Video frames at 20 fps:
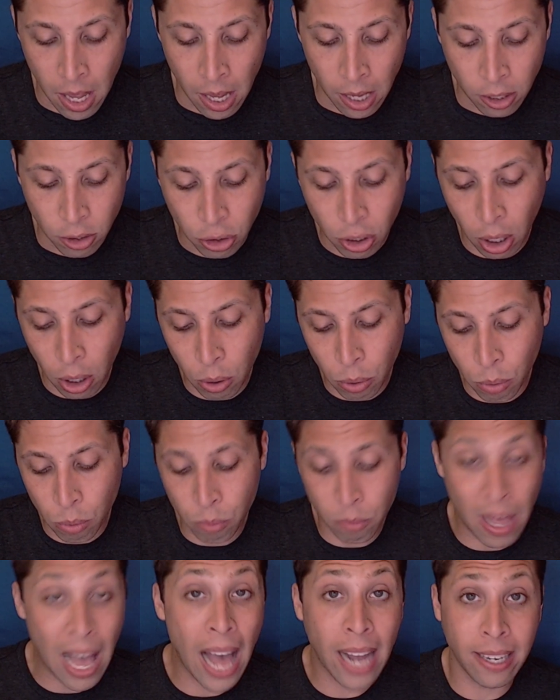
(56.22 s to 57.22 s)
So
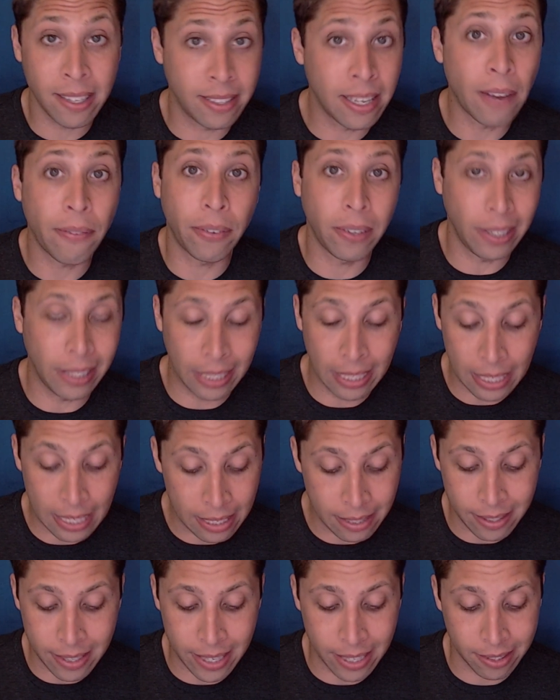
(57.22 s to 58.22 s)
that is definitely
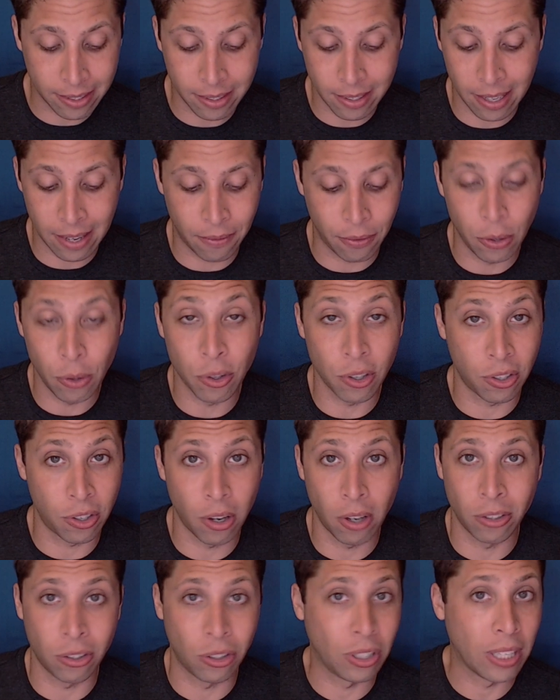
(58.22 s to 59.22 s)
easiest if you just
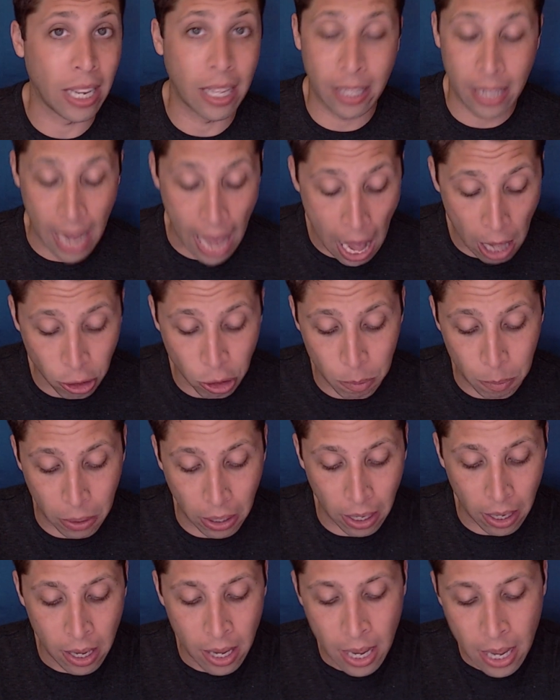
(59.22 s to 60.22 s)
understand the algebra.